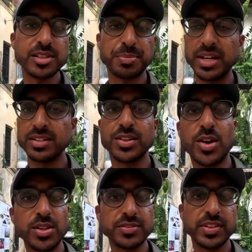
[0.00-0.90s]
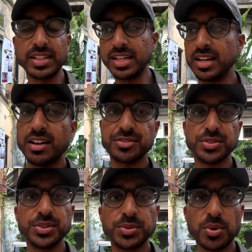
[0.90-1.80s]
spent all of the late
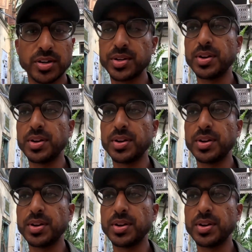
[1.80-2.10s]
afternoon walking